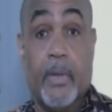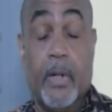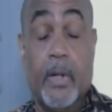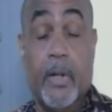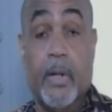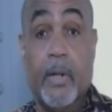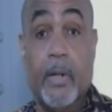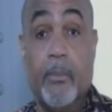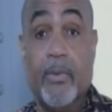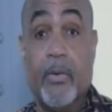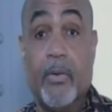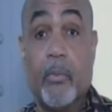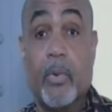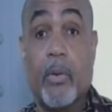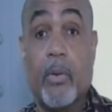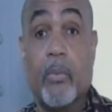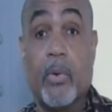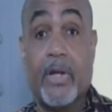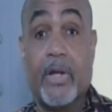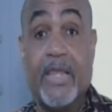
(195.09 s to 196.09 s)
and
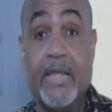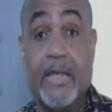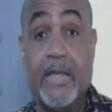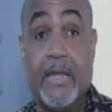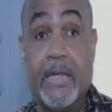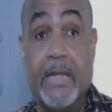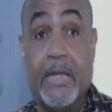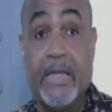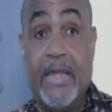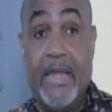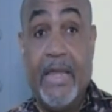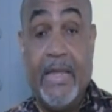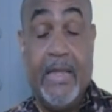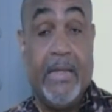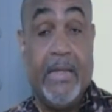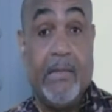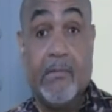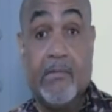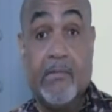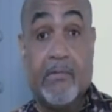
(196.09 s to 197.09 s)
we were getting
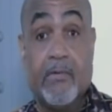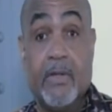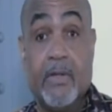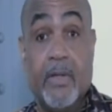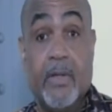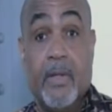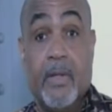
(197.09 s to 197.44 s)
gains